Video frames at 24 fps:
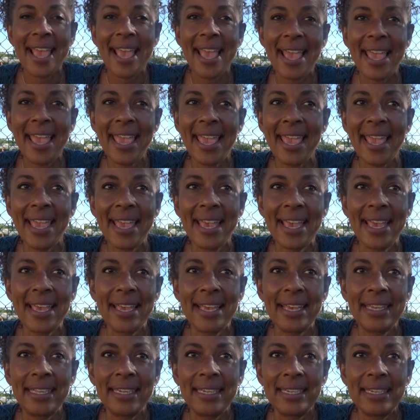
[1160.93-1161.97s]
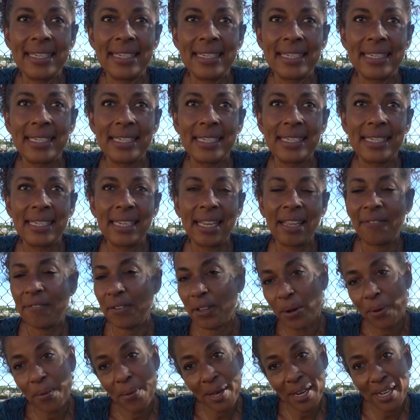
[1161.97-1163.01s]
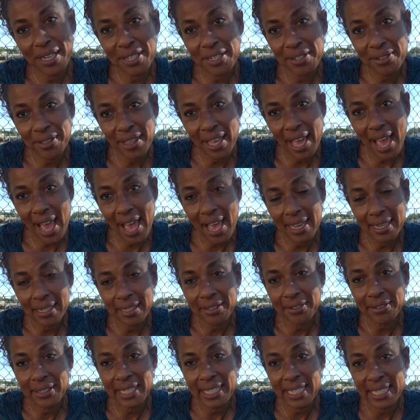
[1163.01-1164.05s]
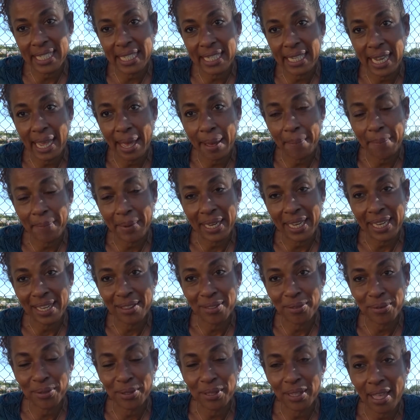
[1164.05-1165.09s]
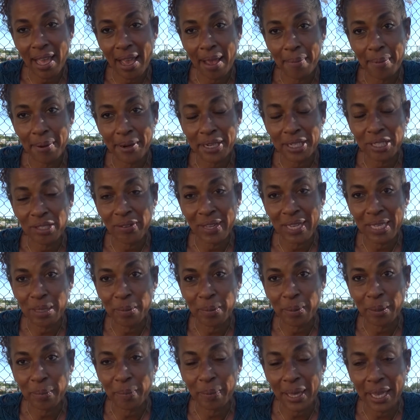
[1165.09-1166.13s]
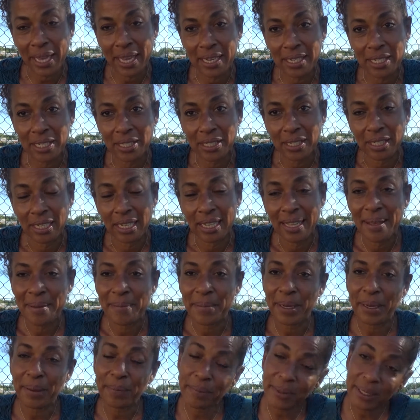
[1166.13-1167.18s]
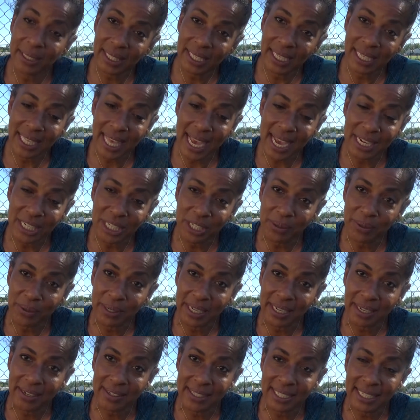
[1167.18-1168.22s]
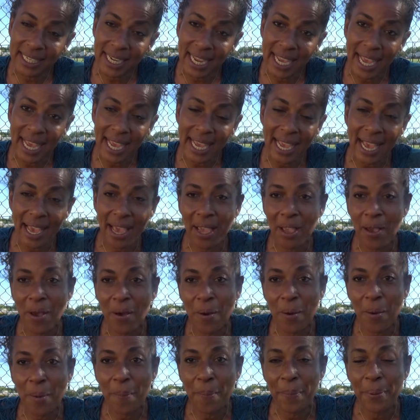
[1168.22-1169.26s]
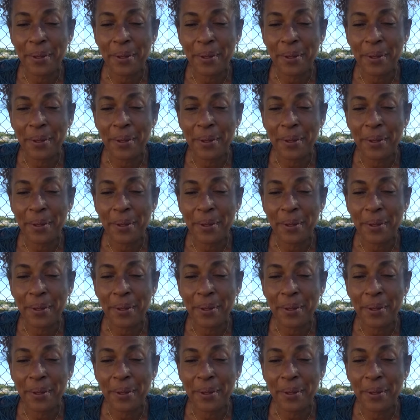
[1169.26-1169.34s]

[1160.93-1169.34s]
And if you don't want to do that, you can DM me through the library's Facebook page. But I'm really glad you were here today. I hope